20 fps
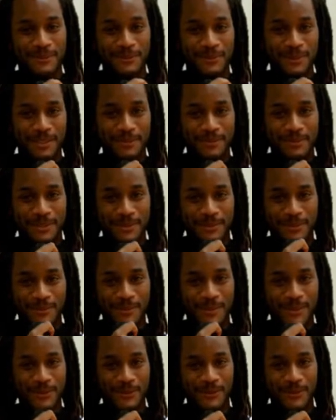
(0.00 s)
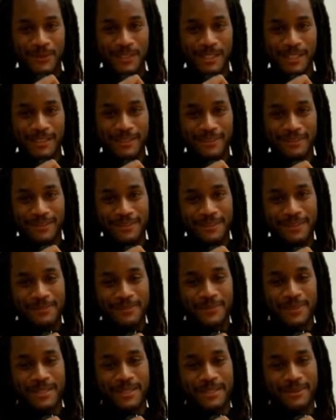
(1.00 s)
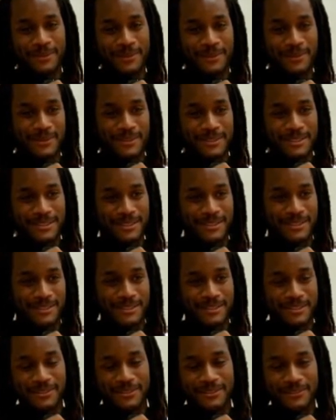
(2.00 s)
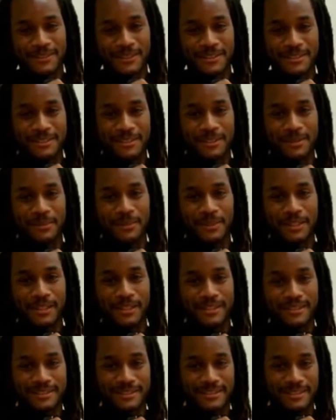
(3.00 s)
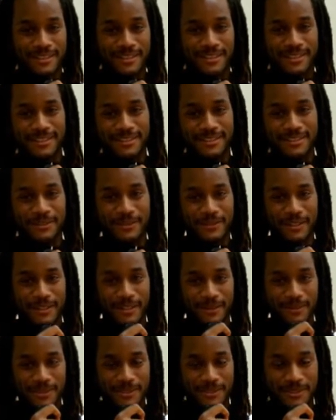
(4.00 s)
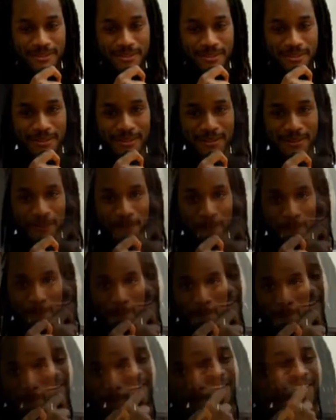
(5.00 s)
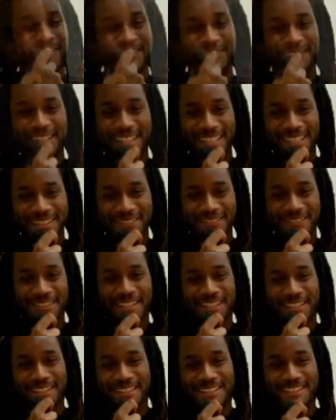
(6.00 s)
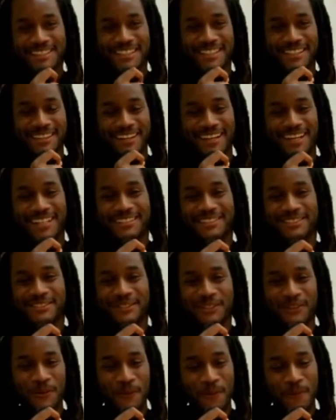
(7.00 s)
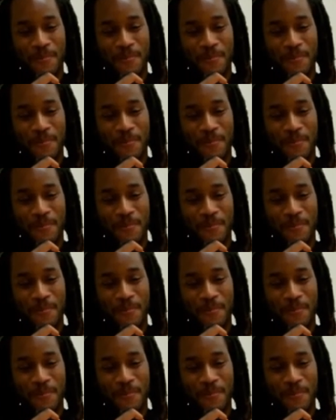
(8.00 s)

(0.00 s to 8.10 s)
what I've been doing my whole life, being able to go to a university and play it's a great opportunity. Playing the center in high school,